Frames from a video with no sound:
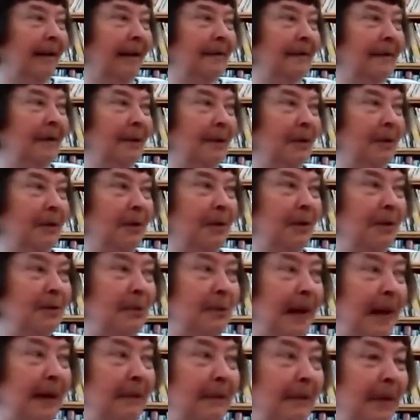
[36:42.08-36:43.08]
So you use
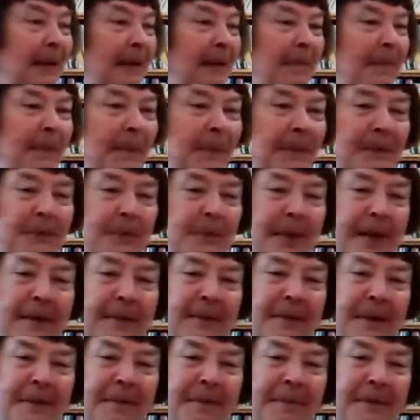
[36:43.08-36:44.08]
Roundup. What's
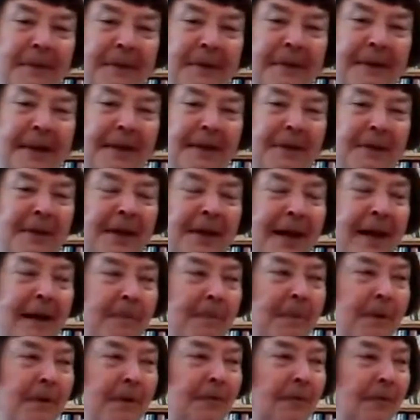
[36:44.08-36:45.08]
Roundup? Another
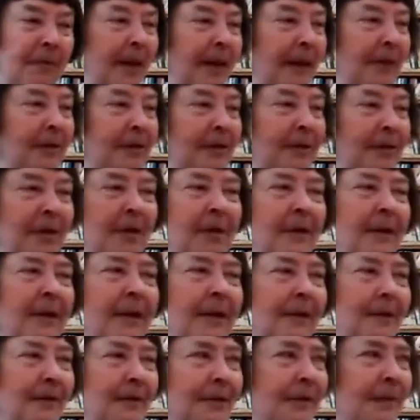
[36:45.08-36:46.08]
type of Agent
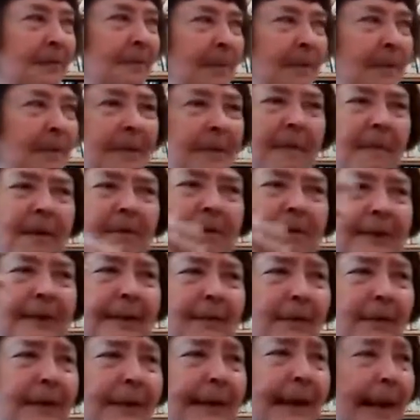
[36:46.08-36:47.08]
Orange of a
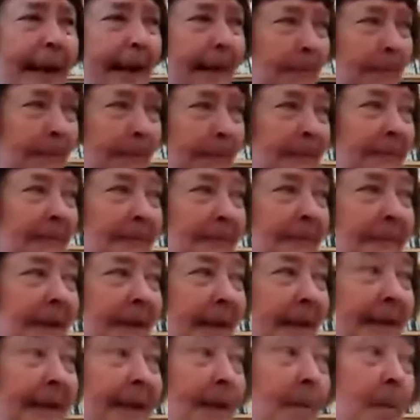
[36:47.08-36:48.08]
different name
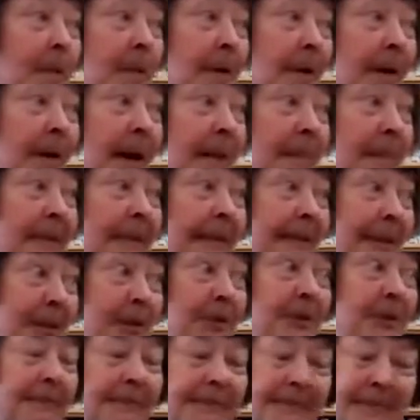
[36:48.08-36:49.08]
and chemical
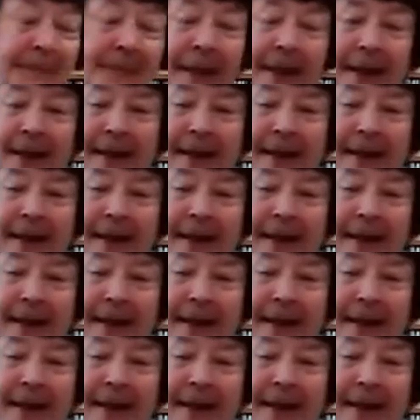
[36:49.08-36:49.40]
composition.